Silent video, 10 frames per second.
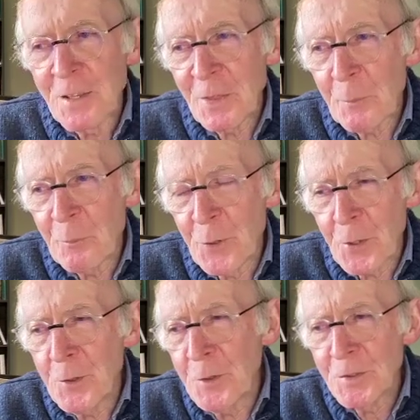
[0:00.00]
the
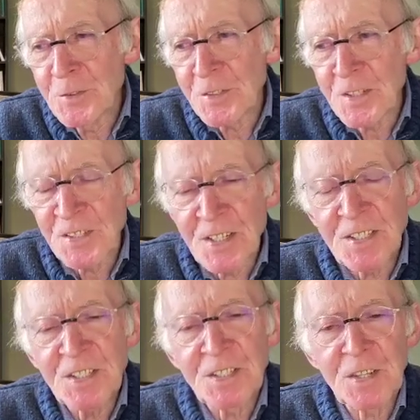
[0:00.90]
pews, the
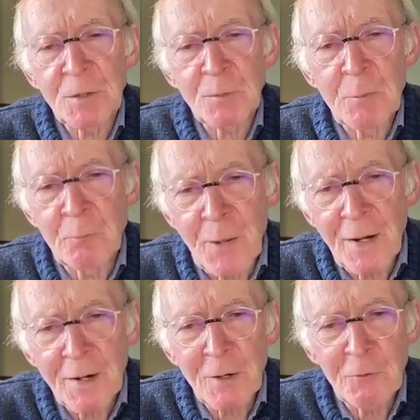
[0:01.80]
seats that were
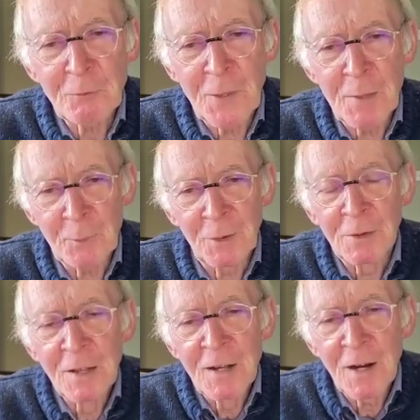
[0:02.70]
bare of
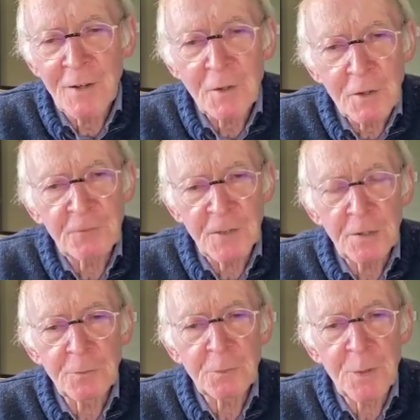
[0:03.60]
people are now
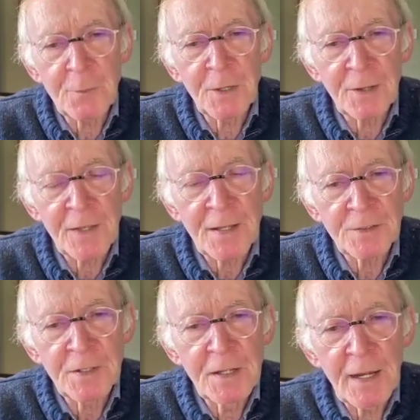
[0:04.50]
filled with people like
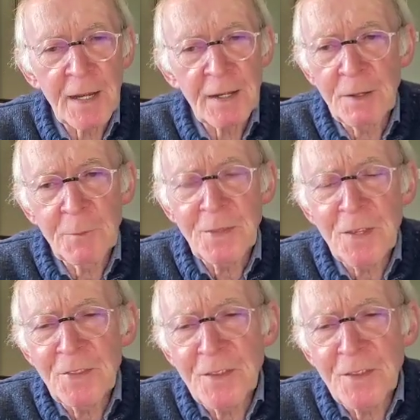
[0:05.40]
that. I mean,